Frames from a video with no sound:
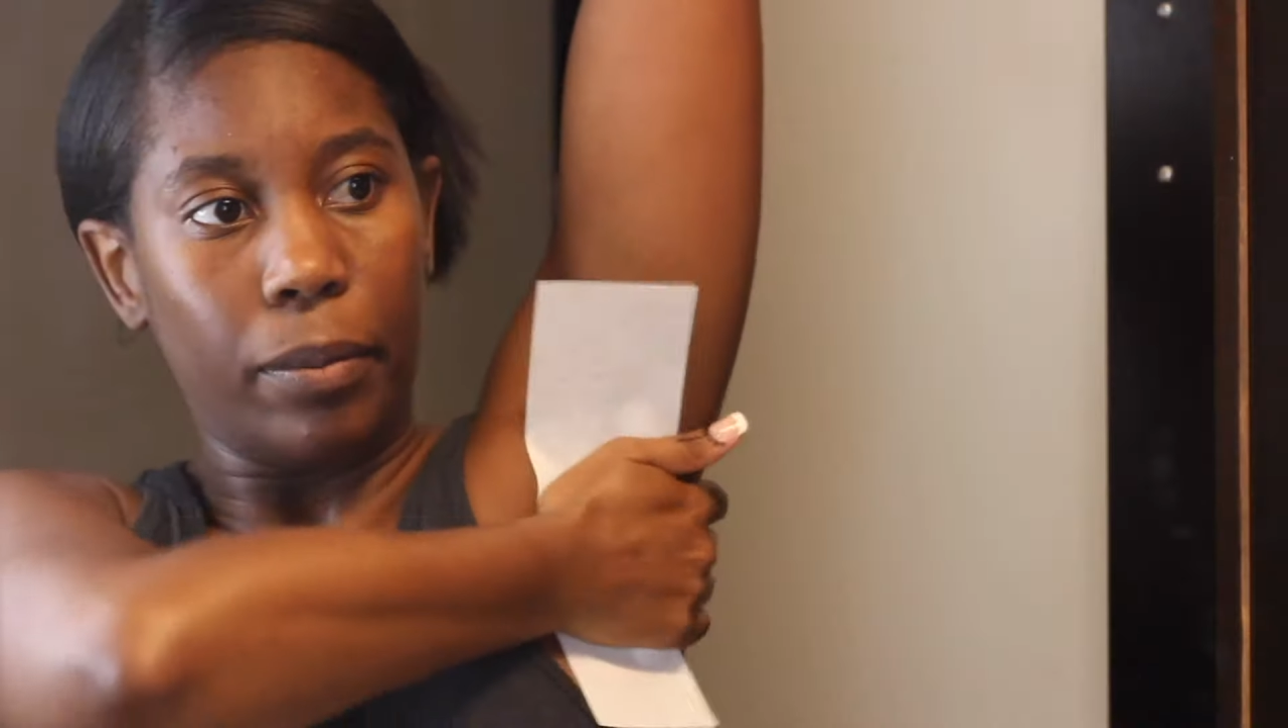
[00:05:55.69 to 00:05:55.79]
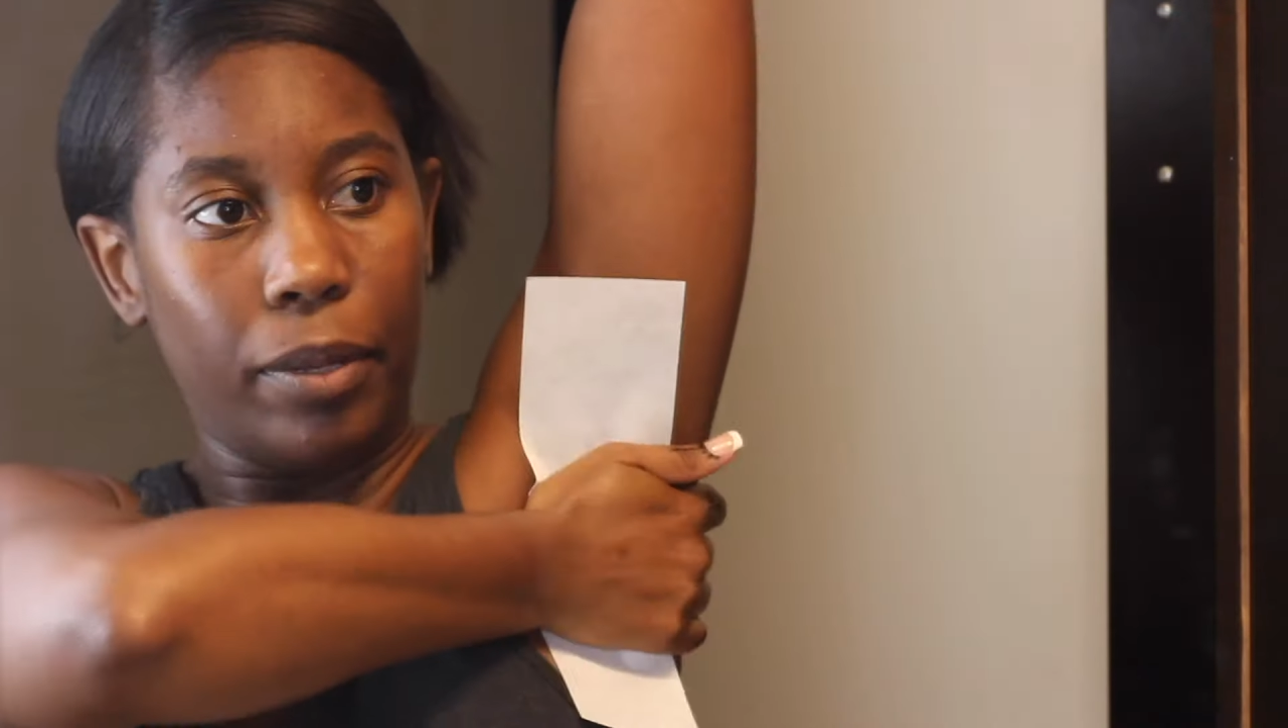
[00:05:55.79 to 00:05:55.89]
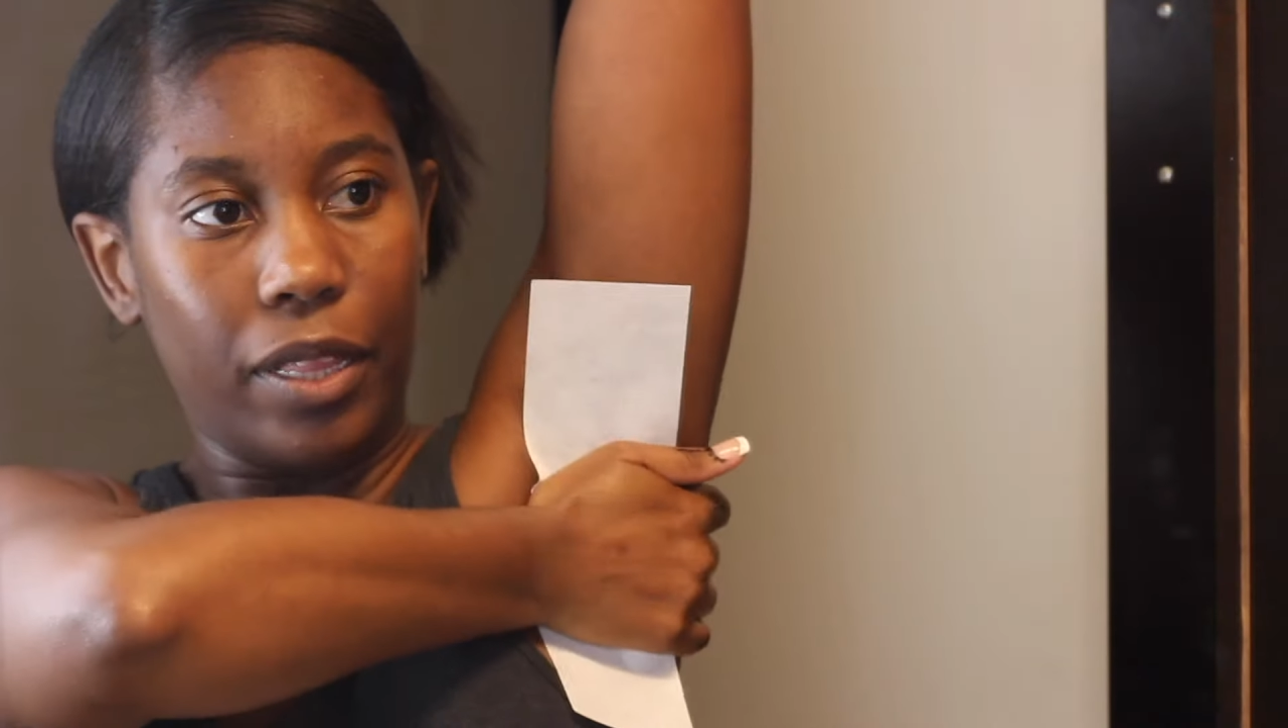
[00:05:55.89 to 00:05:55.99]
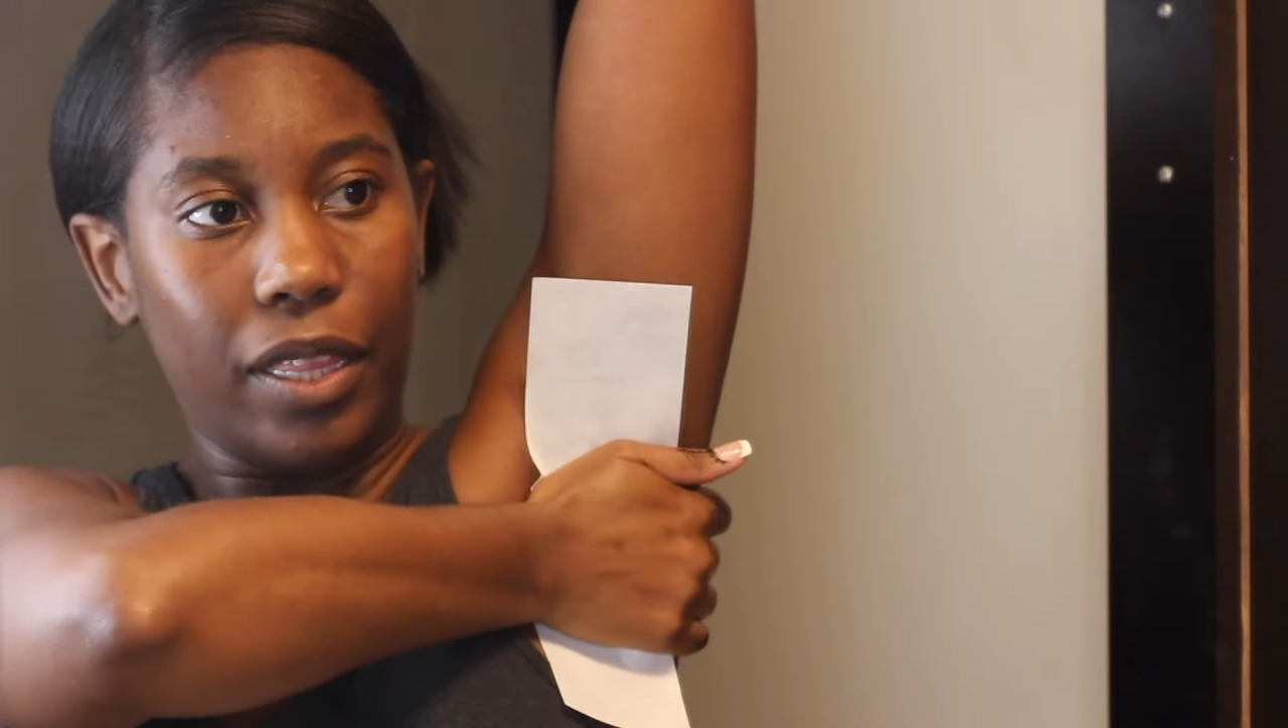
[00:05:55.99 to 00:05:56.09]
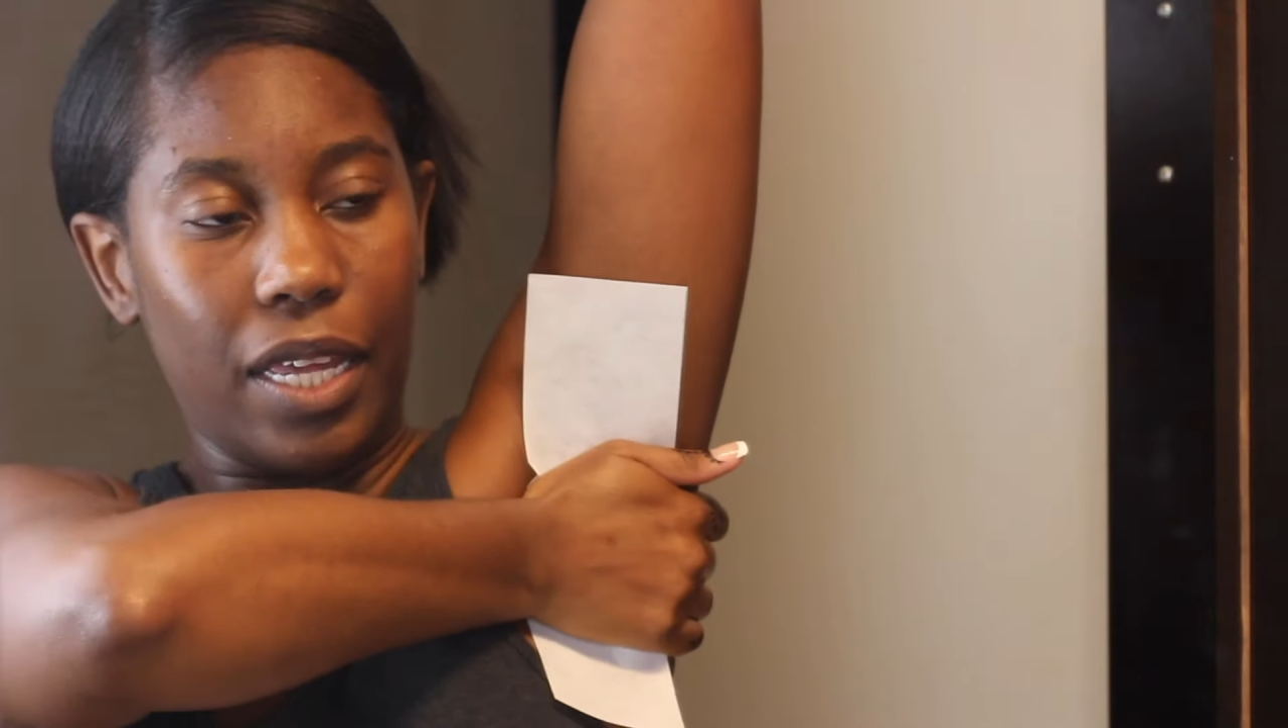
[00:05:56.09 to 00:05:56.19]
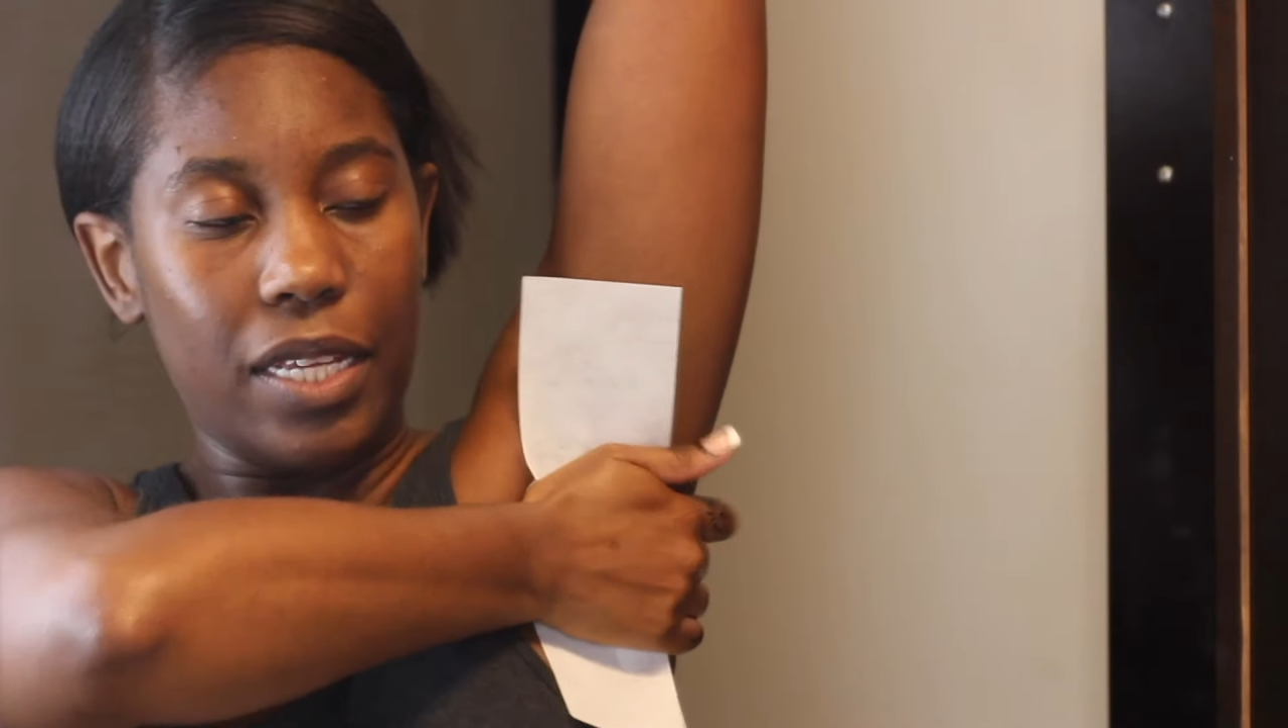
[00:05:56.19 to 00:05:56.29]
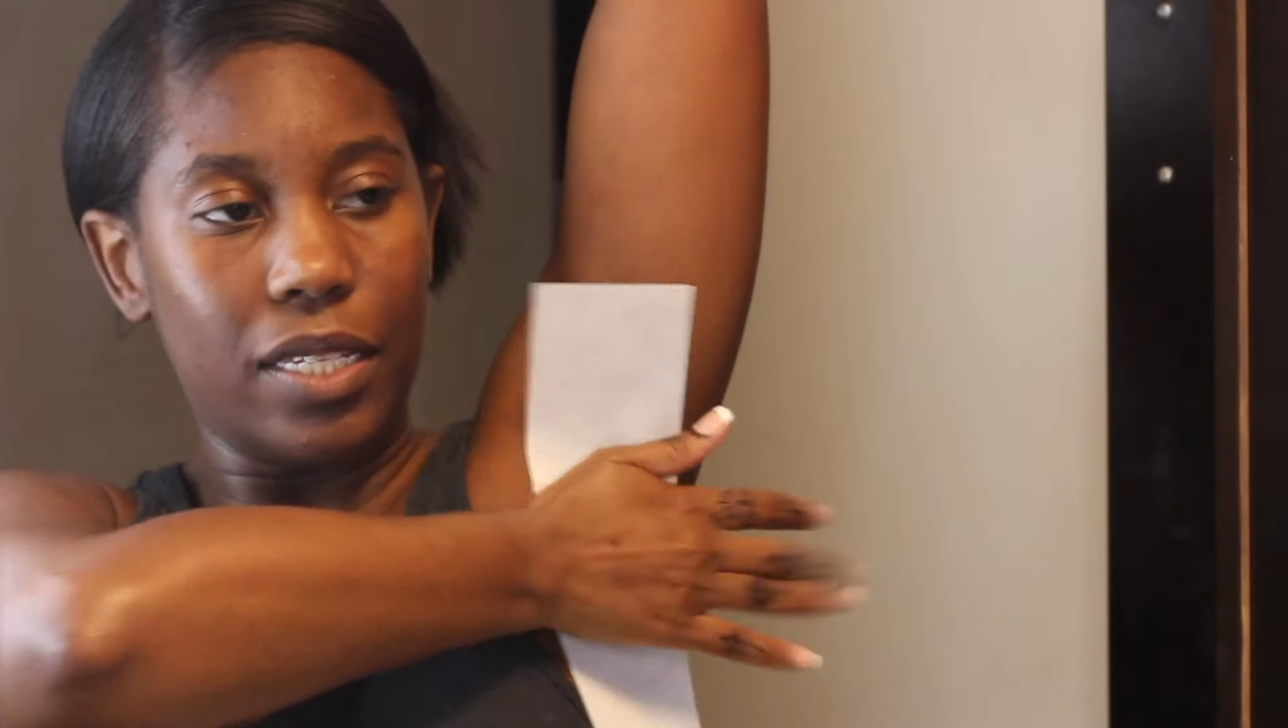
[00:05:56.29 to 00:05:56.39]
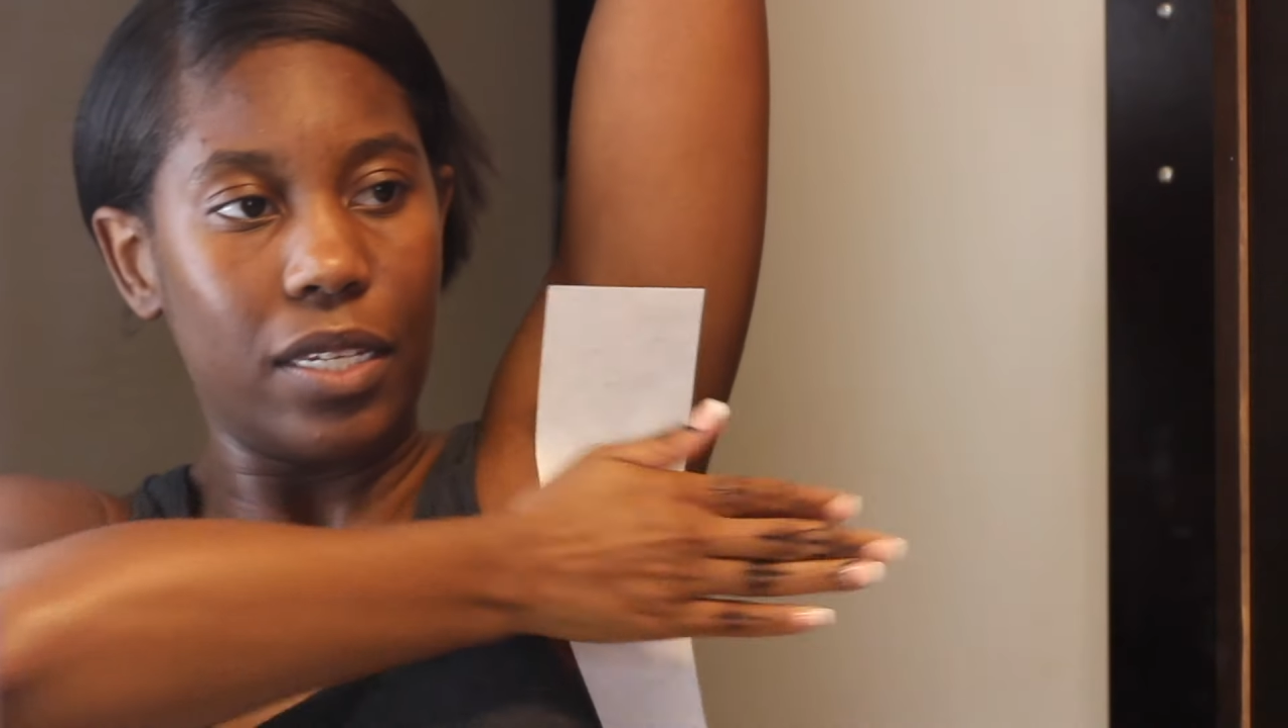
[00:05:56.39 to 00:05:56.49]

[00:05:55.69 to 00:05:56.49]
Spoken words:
place